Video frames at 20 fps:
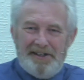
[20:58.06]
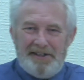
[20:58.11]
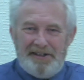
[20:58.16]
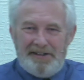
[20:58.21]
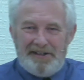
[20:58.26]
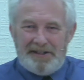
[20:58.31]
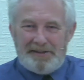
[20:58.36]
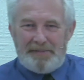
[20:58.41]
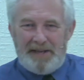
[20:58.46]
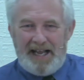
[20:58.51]

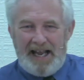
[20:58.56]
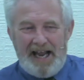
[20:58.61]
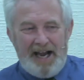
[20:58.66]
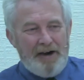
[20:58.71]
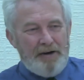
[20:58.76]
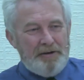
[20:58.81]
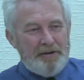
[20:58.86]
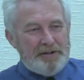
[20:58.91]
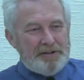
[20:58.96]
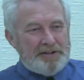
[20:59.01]
as my
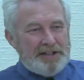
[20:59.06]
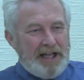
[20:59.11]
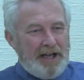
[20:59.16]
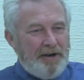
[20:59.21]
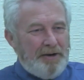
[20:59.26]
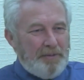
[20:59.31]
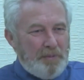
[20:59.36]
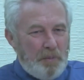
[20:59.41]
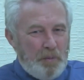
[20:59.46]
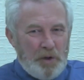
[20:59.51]
hair is
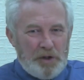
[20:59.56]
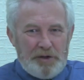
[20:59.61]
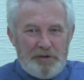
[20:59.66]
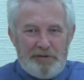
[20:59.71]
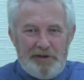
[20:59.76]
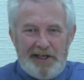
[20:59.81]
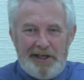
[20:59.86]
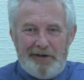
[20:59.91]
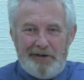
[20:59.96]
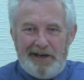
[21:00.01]
now
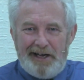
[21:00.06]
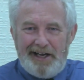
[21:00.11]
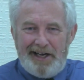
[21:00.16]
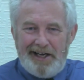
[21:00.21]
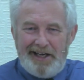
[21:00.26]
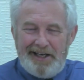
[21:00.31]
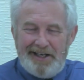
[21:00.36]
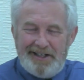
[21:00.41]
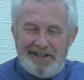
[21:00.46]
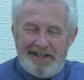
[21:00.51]
wonderfully
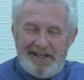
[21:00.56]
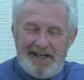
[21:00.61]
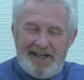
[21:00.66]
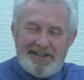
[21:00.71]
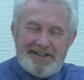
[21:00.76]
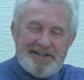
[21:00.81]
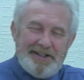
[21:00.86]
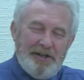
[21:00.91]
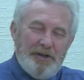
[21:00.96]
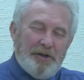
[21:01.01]
gray, I
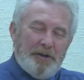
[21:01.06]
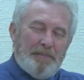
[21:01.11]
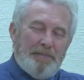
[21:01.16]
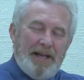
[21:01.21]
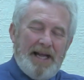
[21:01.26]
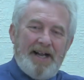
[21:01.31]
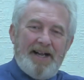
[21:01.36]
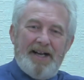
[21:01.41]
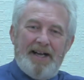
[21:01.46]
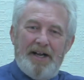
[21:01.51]
still look
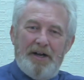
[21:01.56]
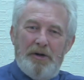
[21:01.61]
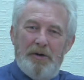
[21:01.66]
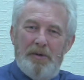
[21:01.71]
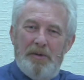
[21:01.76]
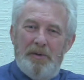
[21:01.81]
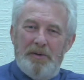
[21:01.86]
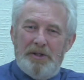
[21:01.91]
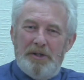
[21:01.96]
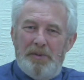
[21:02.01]
back and I
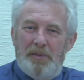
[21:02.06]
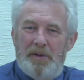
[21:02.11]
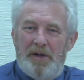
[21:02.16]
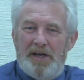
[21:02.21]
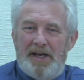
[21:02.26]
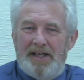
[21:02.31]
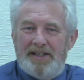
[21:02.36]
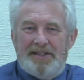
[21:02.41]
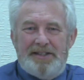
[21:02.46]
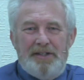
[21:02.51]
go, you know
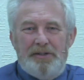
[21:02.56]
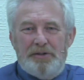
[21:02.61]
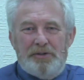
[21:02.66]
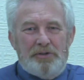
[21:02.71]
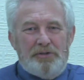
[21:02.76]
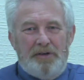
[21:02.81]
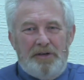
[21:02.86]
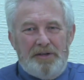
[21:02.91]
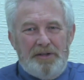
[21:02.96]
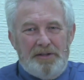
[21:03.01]
what? I still
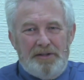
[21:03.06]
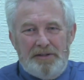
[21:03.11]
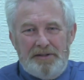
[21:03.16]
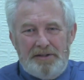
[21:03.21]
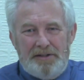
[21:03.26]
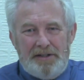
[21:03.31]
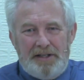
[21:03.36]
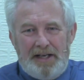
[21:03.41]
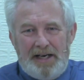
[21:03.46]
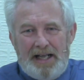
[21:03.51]
struggle.
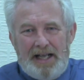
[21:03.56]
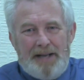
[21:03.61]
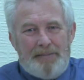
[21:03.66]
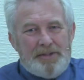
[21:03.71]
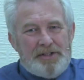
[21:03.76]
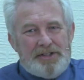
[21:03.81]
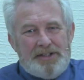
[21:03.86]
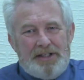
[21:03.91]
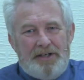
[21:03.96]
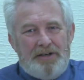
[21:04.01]
And I am
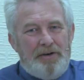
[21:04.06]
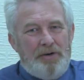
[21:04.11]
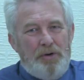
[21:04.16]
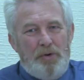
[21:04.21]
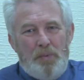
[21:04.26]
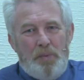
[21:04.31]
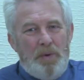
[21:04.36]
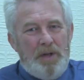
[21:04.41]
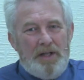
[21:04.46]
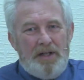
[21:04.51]
a sinner
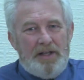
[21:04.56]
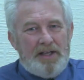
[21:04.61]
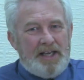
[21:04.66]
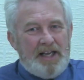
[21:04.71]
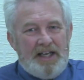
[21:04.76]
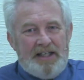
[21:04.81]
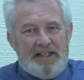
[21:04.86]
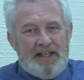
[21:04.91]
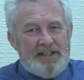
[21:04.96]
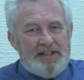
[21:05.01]
who will,
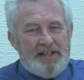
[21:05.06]
okay,